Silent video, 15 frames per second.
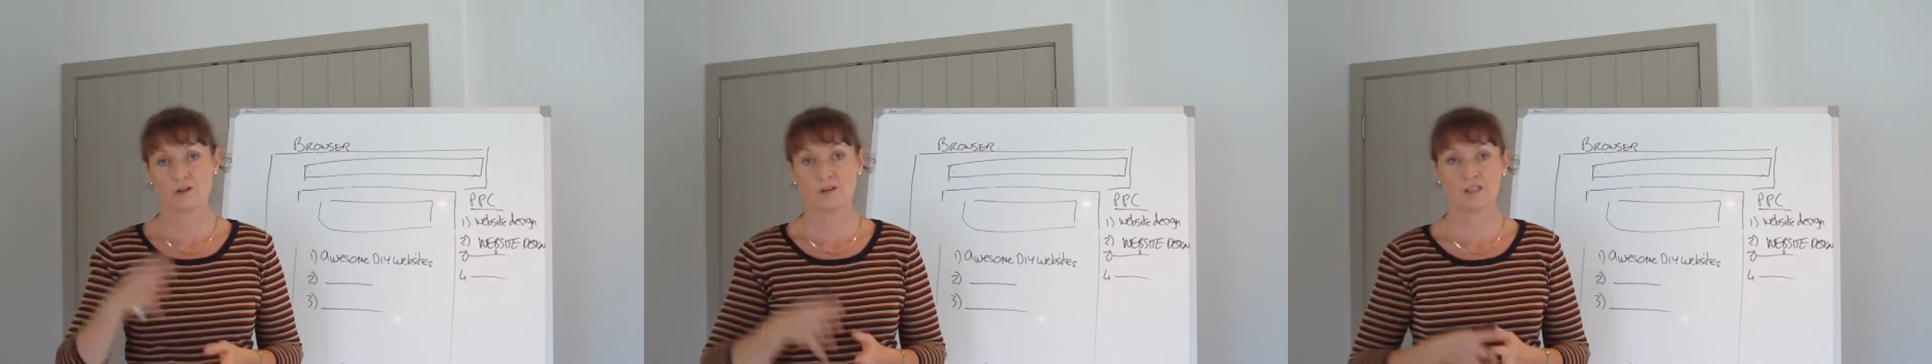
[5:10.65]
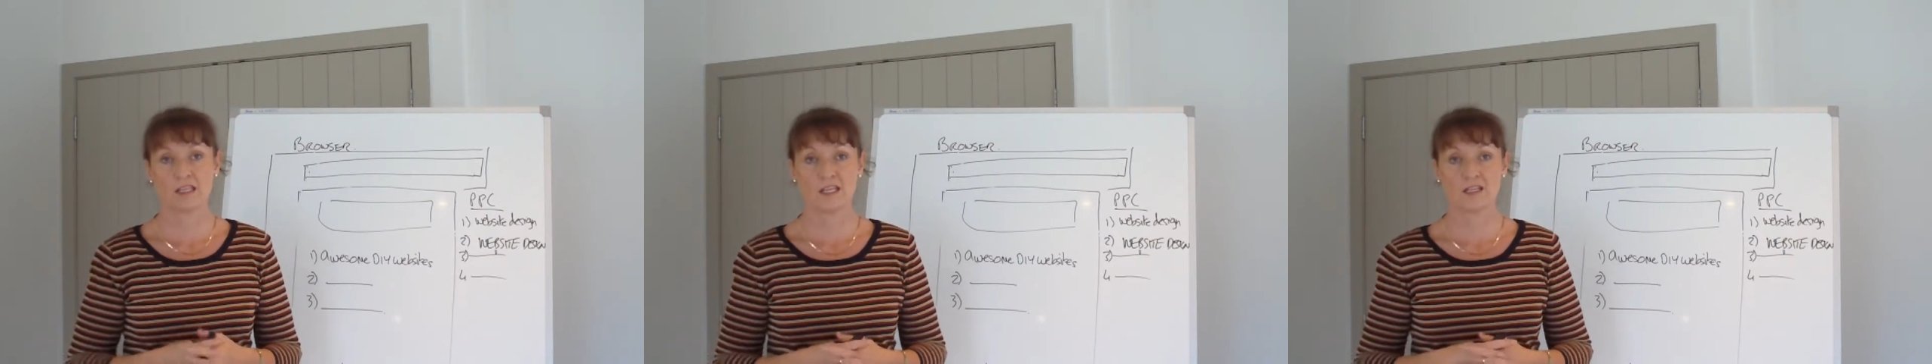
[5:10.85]

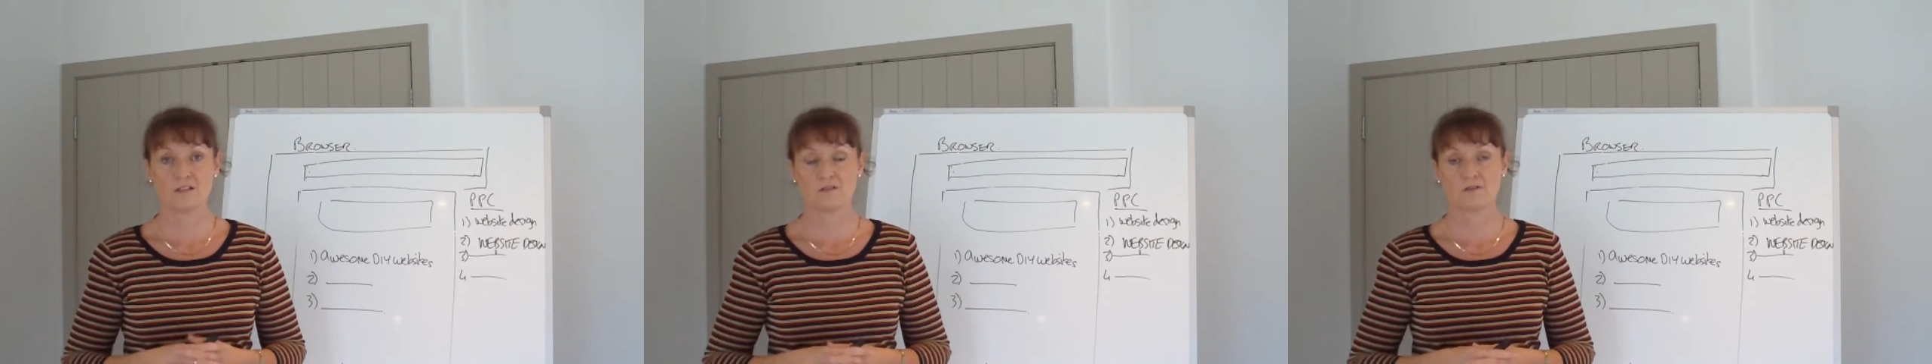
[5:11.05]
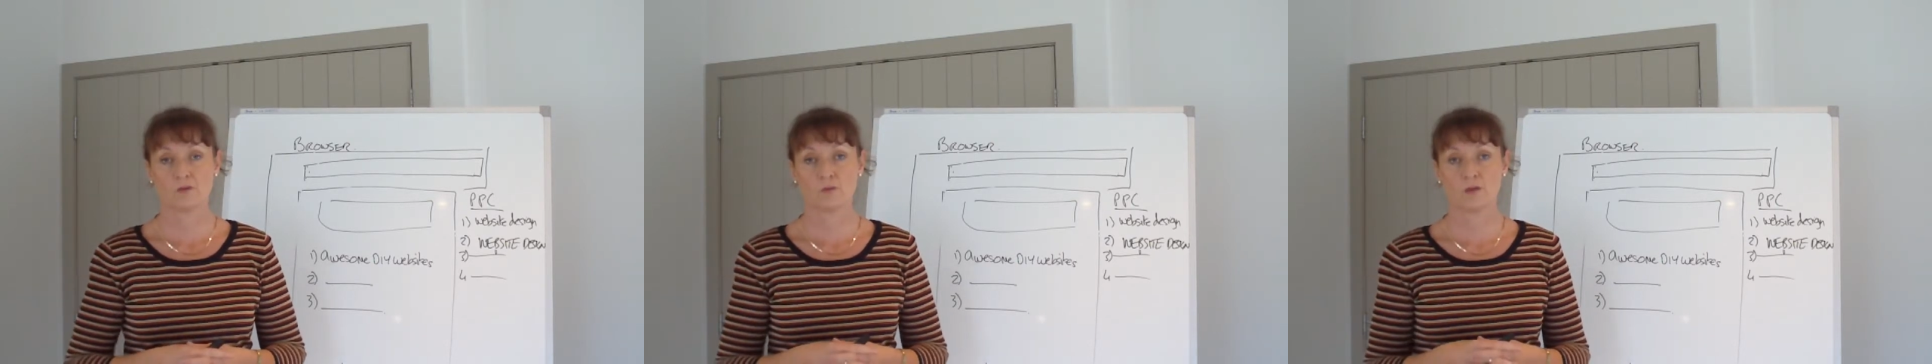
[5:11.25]
on the end
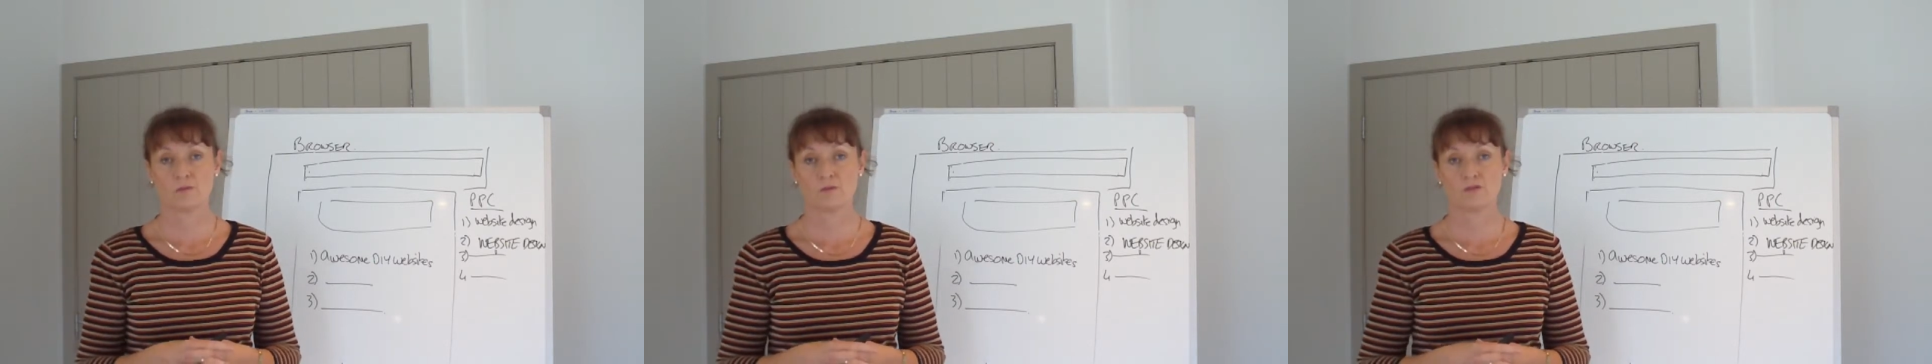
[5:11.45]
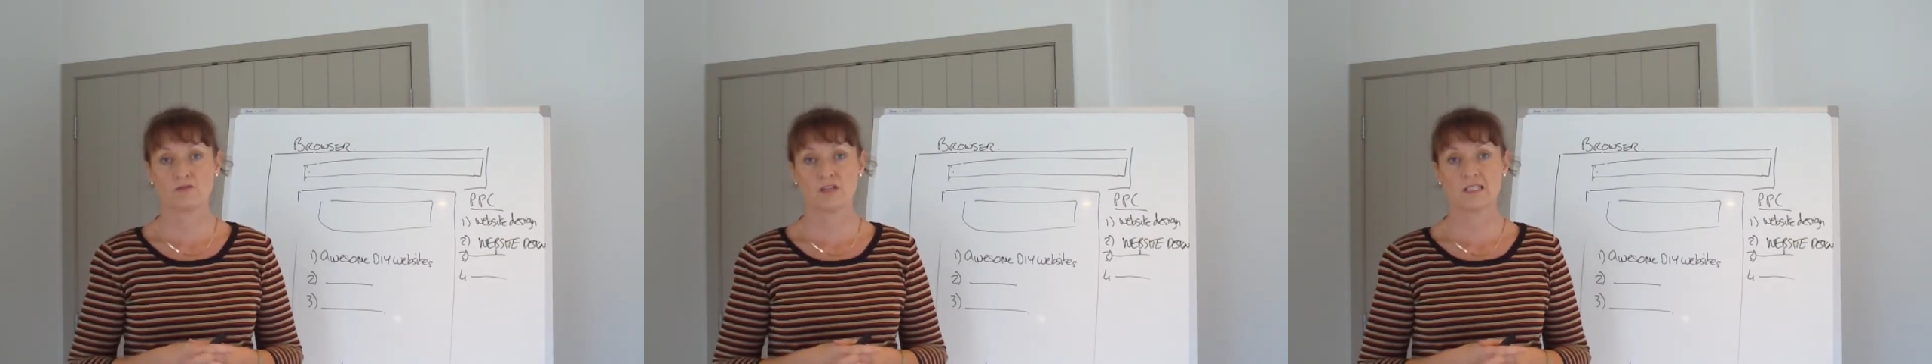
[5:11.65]
of the web
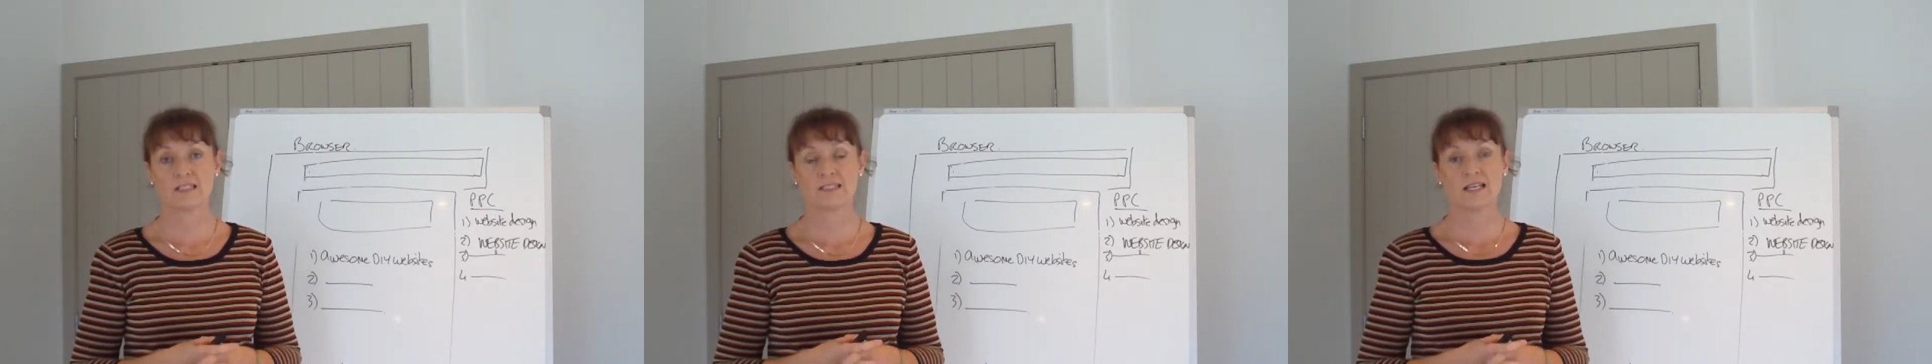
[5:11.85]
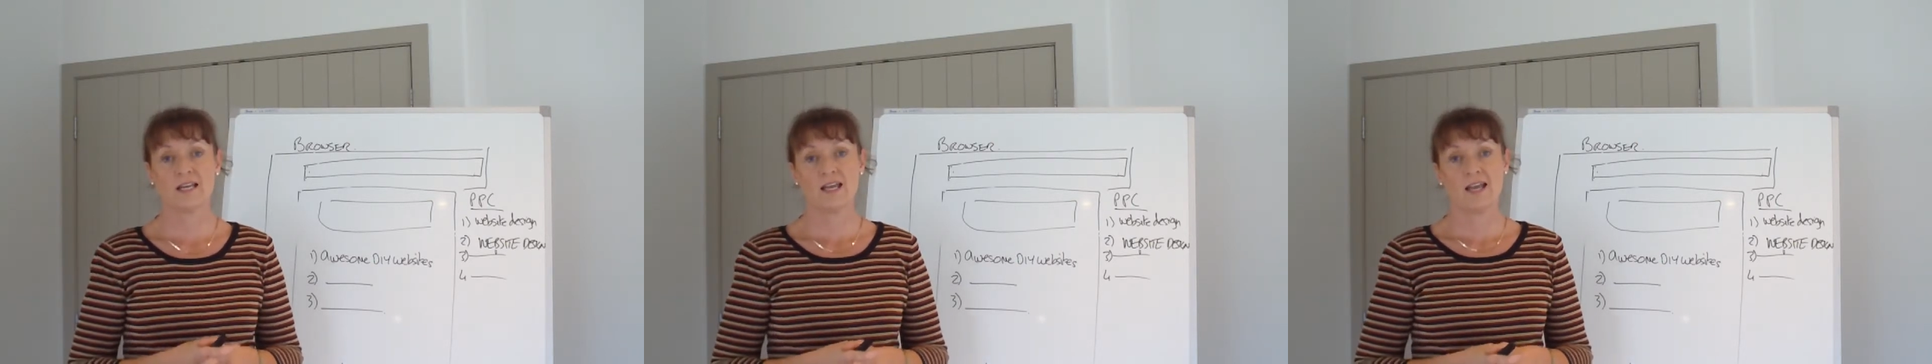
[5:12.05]
address.